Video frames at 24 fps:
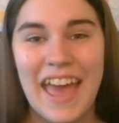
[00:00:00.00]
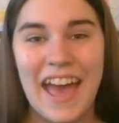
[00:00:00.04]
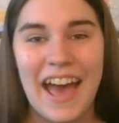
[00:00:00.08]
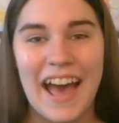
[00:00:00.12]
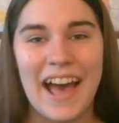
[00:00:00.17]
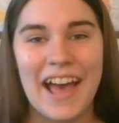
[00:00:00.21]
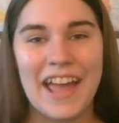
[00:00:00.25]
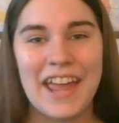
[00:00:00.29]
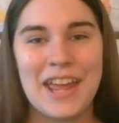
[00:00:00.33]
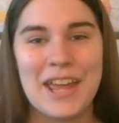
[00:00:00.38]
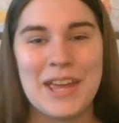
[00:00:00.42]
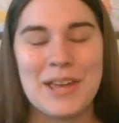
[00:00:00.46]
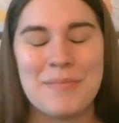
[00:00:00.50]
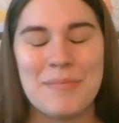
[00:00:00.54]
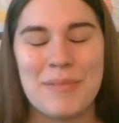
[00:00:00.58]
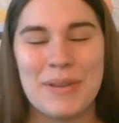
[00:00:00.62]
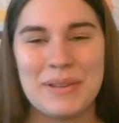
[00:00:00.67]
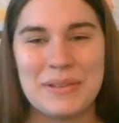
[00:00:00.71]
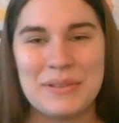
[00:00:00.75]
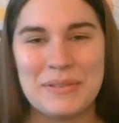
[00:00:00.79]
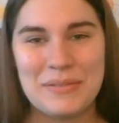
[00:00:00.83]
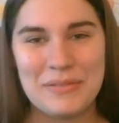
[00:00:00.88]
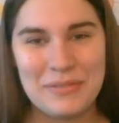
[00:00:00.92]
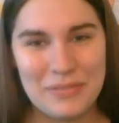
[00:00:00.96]
I am
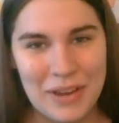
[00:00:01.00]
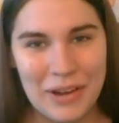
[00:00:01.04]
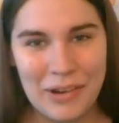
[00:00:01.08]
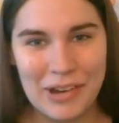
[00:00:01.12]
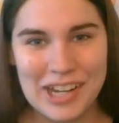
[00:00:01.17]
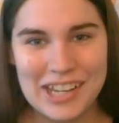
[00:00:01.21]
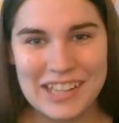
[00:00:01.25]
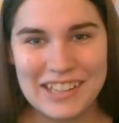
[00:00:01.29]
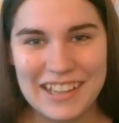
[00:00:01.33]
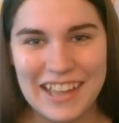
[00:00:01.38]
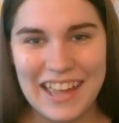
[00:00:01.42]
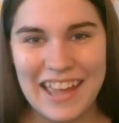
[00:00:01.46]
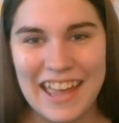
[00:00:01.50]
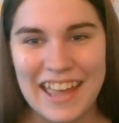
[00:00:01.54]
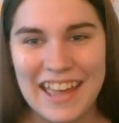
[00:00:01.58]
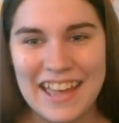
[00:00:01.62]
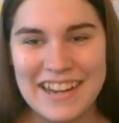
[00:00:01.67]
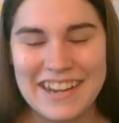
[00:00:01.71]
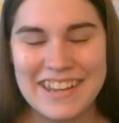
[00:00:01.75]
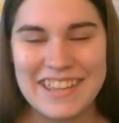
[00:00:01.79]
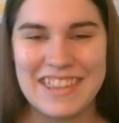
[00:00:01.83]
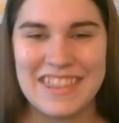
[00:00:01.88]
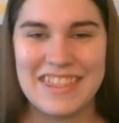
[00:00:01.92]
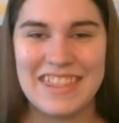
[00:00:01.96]
very
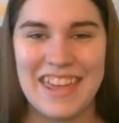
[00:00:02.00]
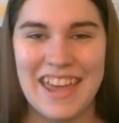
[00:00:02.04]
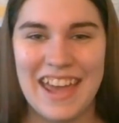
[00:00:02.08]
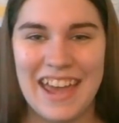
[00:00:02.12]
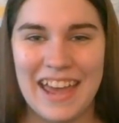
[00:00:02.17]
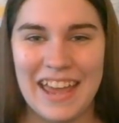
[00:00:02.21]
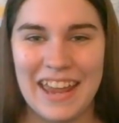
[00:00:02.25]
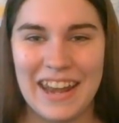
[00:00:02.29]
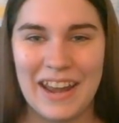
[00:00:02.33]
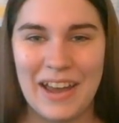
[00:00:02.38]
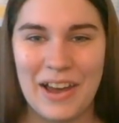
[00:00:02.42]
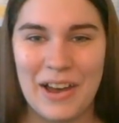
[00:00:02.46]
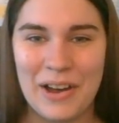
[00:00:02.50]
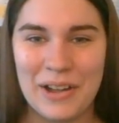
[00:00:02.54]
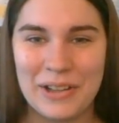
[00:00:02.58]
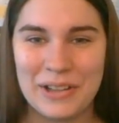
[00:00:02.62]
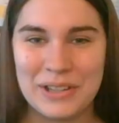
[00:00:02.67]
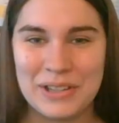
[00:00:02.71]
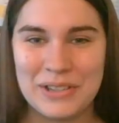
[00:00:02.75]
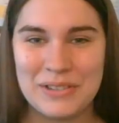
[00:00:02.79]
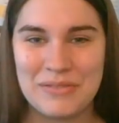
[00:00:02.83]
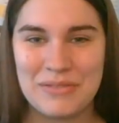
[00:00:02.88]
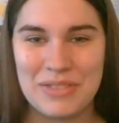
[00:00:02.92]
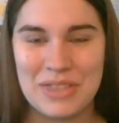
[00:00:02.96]
glad that all
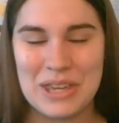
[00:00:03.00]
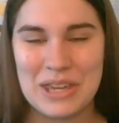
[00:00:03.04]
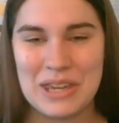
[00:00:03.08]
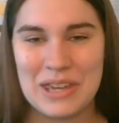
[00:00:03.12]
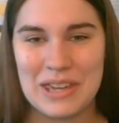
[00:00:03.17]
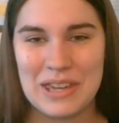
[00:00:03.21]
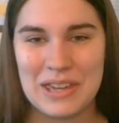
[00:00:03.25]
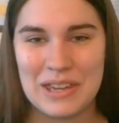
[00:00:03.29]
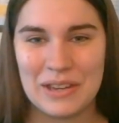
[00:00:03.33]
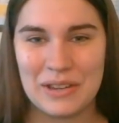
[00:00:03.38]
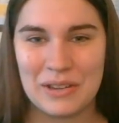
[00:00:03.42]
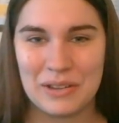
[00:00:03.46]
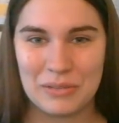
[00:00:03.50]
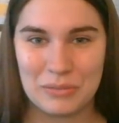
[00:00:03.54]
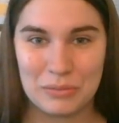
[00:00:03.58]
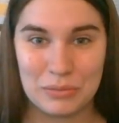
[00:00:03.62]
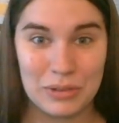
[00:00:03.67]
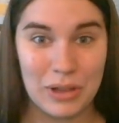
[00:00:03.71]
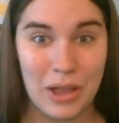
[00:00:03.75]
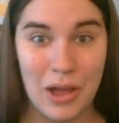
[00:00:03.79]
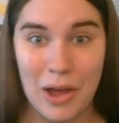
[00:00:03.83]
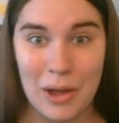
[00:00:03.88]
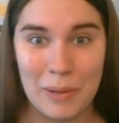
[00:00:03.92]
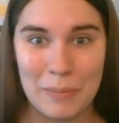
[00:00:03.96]
of the
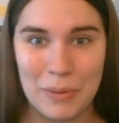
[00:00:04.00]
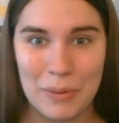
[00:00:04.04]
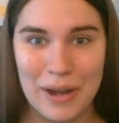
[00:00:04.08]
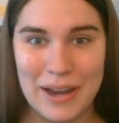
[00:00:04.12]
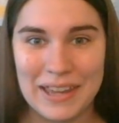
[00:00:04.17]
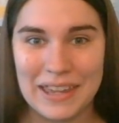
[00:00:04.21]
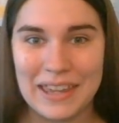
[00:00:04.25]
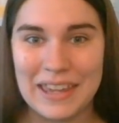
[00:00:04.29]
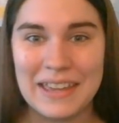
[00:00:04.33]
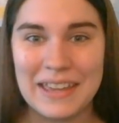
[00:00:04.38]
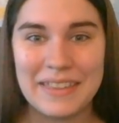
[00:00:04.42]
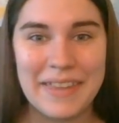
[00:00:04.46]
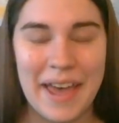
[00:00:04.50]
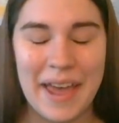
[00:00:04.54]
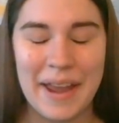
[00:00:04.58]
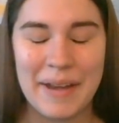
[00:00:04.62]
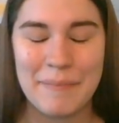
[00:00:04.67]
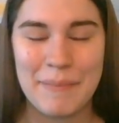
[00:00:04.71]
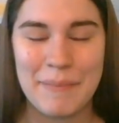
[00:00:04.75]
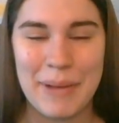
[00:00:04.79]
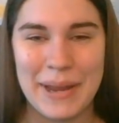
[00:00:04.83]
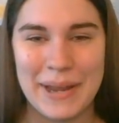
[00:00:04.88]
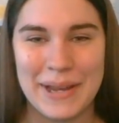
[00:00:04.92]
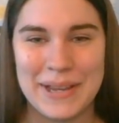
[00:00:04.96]
law breaking that
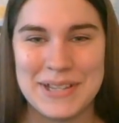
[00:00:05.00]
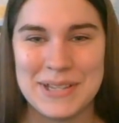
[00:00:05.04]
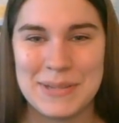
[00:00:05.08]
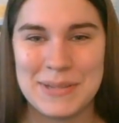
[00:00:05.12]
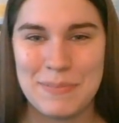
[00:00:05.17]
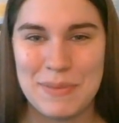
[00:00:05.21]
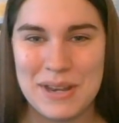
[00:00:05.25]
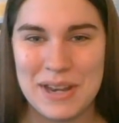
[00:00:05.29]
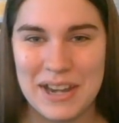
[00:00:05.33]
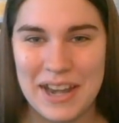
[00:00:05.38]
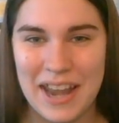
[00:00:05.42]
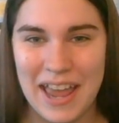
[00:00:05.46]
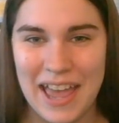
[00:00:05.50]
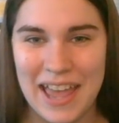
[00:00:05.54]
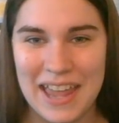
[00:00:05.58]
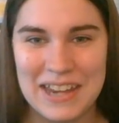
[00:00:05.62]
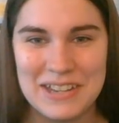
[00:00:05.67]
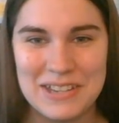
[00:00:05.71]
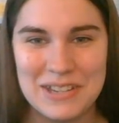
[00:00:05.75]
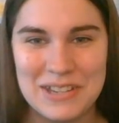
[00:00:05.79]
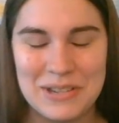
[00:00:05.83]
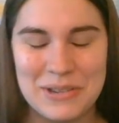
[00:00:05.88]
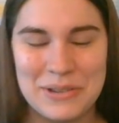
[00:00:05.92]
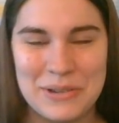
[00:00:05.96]
my husband and I
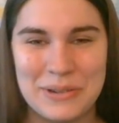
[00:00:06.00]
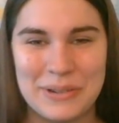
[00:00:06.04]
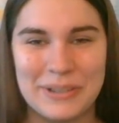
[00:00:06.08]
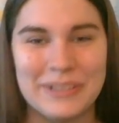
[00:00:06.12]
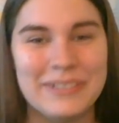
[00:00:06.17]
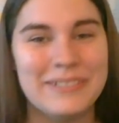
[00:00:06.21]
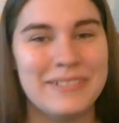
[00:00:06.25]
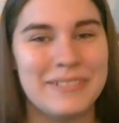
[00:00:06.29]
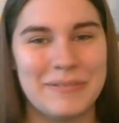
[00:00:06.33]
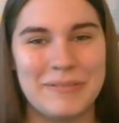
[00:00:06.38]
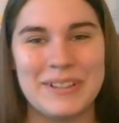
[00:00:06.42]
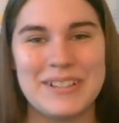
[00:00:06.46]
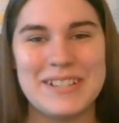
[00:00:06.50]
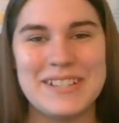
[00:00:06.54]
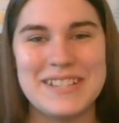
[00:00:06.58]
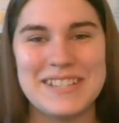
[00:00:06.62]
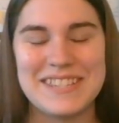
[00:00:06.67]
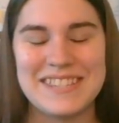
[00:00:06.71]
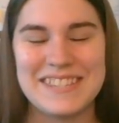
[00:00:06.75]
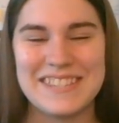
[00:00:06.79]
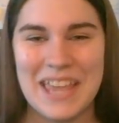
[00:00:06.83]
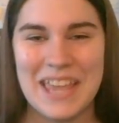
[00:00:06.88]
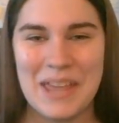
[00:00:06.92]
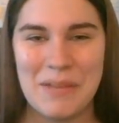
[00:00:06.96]
do
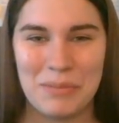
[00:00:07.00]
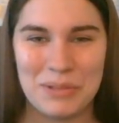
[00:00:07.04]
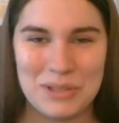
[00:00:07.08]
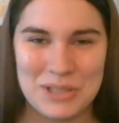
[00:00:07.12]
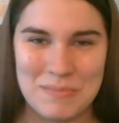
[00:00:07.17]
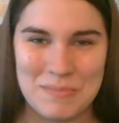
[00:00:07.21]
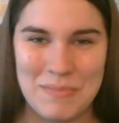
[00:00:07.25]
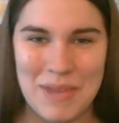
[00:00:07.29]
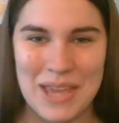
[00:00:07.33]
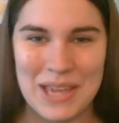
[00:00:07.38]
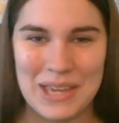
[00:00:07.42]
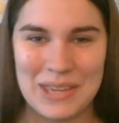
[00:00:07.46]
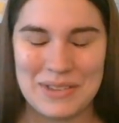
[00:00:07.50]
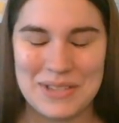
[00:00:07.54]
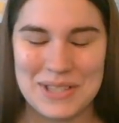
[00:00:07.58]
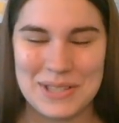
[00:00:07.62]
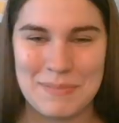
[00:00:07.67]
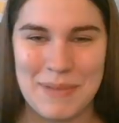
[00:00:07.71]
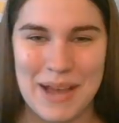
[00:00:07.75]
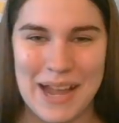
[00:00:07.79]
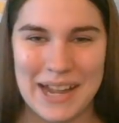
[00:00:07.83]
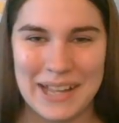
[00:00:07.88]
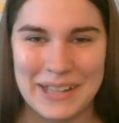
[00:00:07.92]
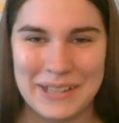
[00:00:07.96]
was able to make you
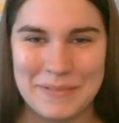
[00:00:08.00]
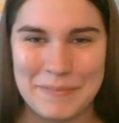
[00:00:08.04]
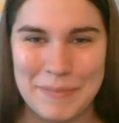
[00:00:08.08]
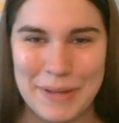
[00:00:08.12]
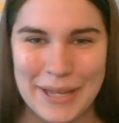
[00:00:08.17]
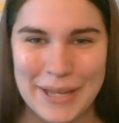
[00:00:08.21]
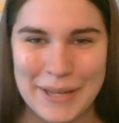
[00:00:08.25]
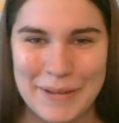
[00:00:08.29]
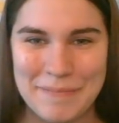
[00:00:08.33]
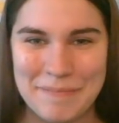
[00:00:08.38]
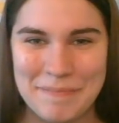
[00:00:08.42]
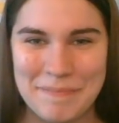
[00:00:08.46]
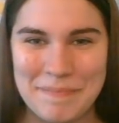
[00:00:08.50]
smile a bit.